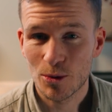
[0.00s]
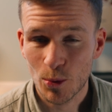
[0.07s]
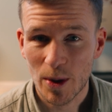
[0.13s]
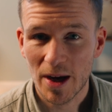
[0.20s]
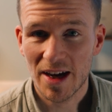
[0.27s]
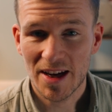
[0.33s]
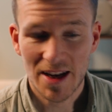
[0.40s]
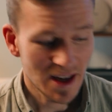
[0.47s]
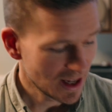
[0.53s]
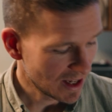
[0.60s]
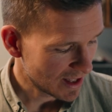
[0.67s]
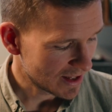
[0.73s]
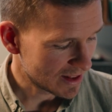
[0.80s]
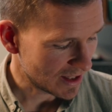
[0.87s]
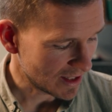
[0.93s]
way
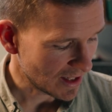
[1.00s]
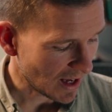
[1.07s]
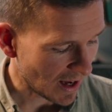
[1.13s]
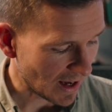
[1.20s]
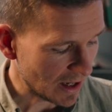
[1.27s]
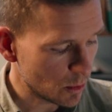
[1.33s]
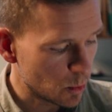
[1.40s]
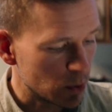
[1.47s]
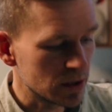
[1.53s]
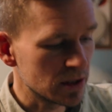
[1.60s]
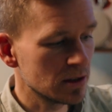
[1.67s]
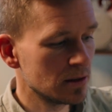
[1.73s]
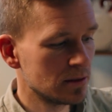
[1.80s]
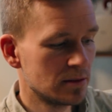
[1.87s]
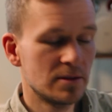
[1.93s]
that I
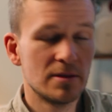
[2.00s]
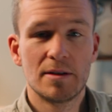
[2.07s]
will